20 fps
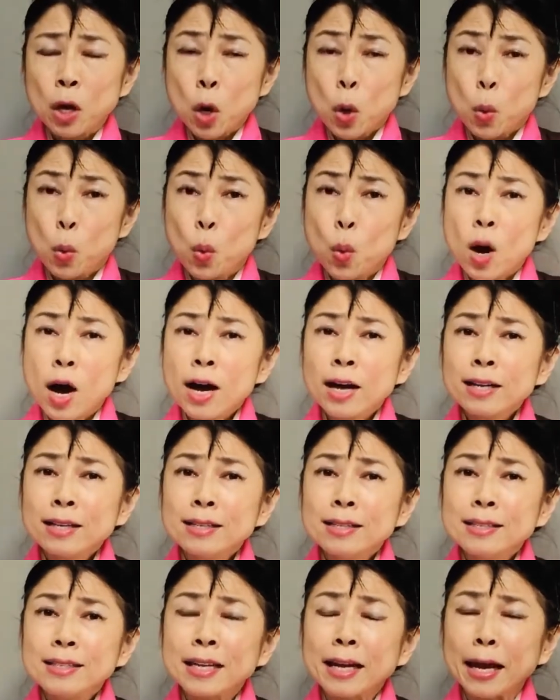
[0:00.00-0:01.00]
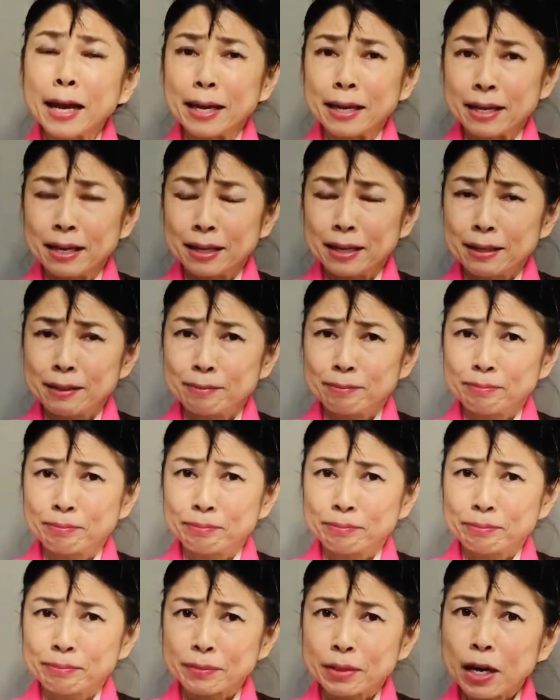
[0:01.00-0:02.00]
One day,
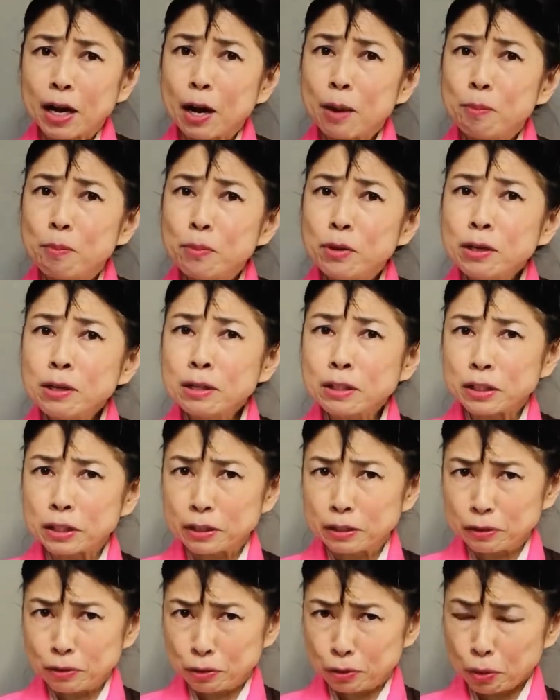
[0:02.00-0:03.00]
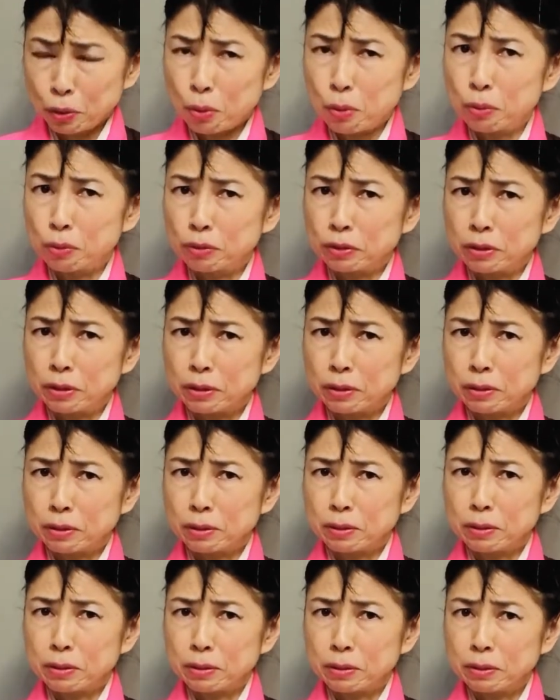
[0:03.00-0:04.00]
a merchant told
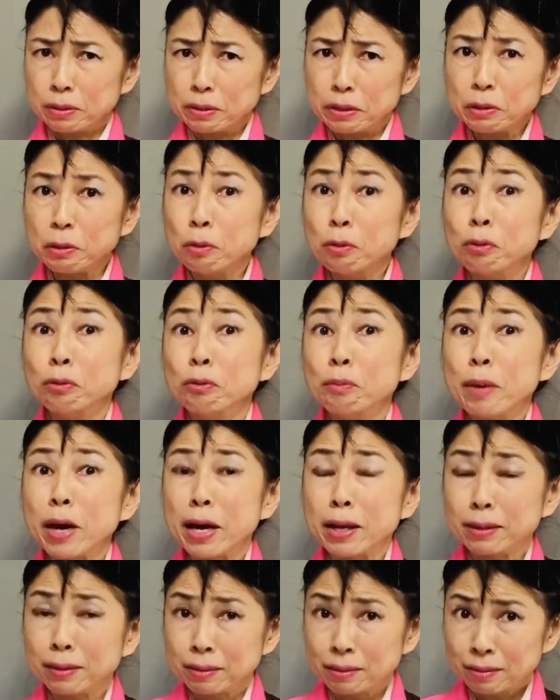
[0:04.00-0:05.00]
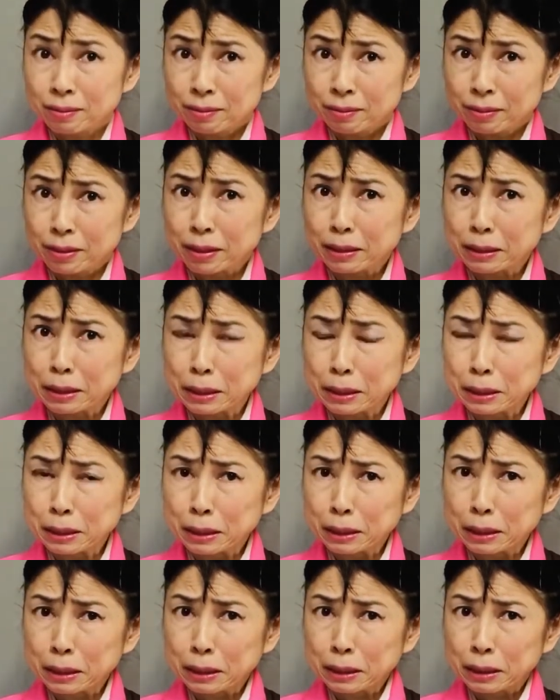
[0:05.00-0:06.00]
the old man that
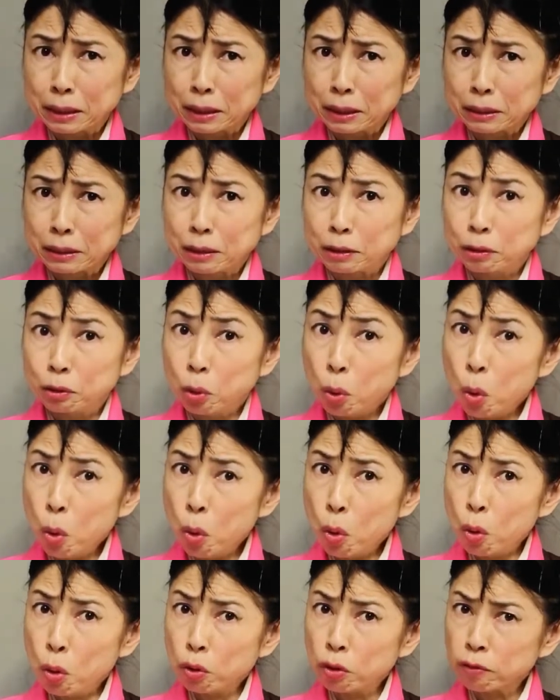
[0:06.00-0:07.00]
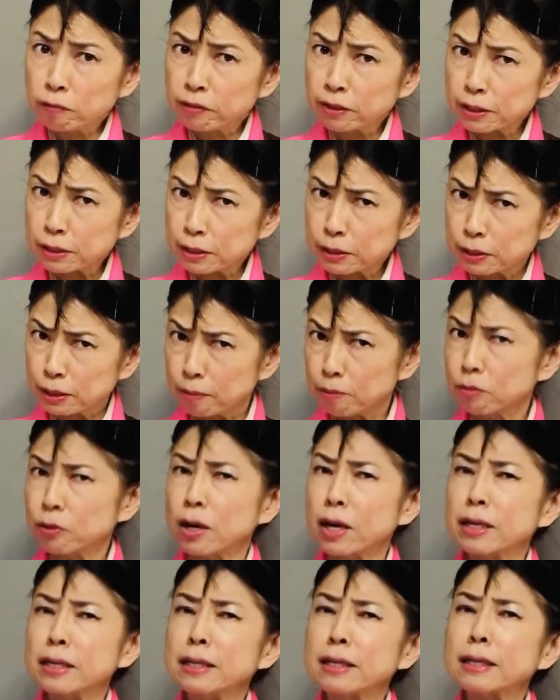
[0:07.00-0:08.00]
the lord of a
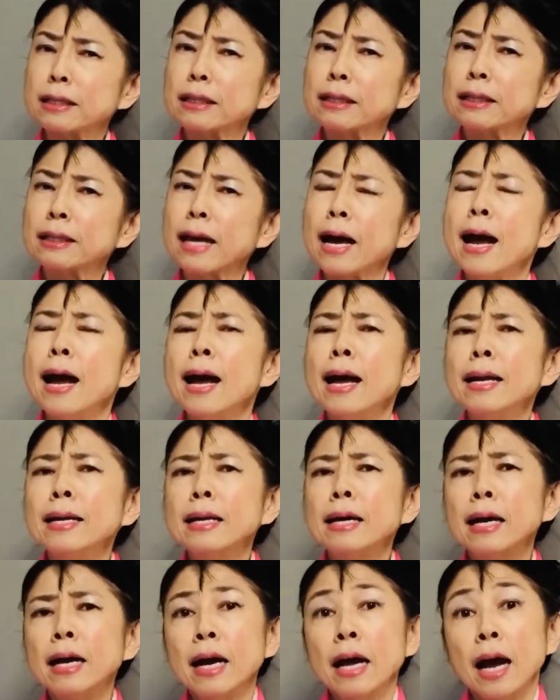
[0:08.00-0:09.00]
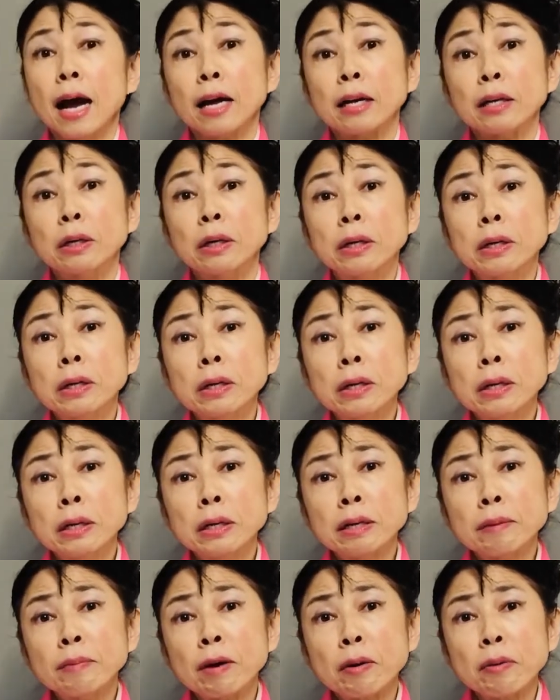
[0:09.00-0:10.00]
samurai clan had heard
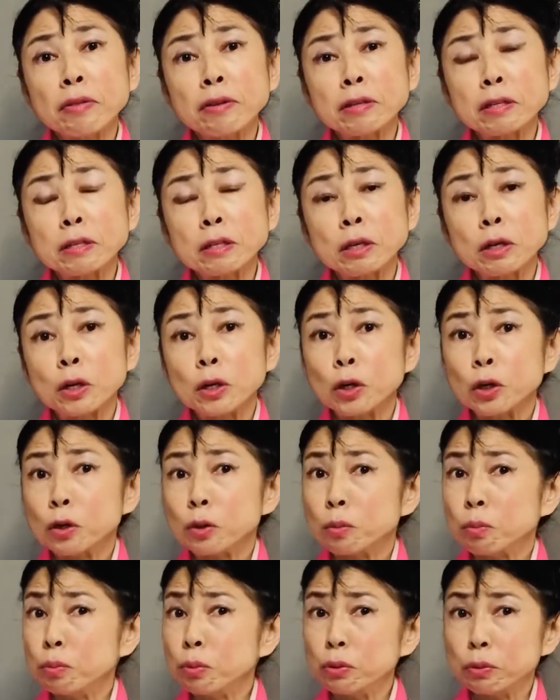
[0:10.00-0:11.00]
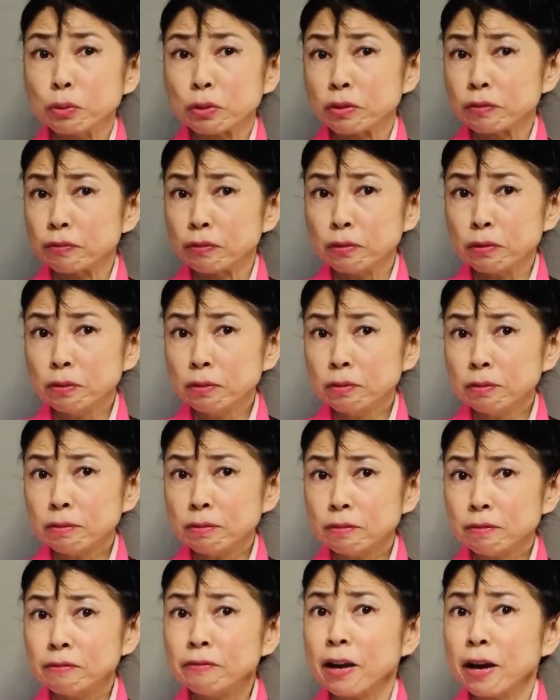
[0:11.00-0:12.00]
about this beautiful
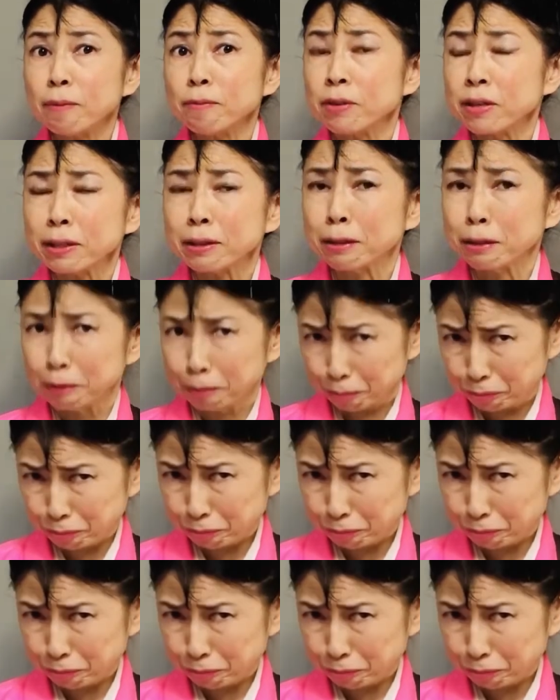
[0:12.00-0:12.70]
fabric